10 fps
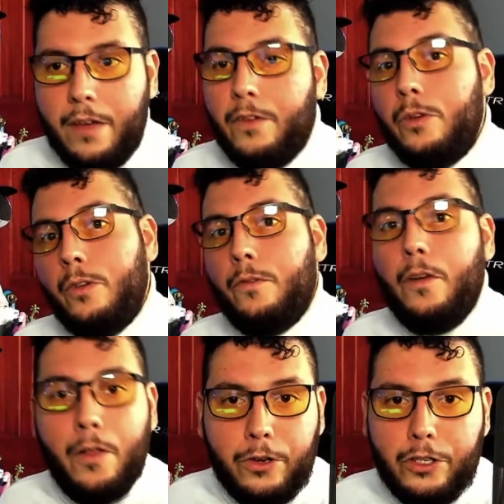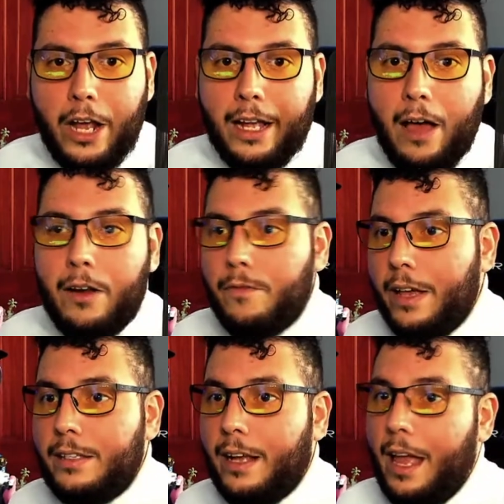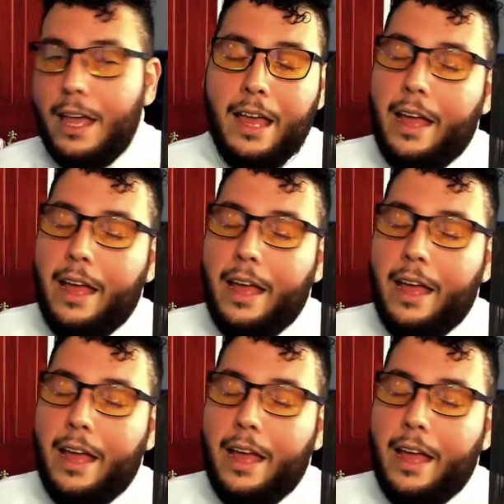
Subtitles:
for you to further check out, investigate,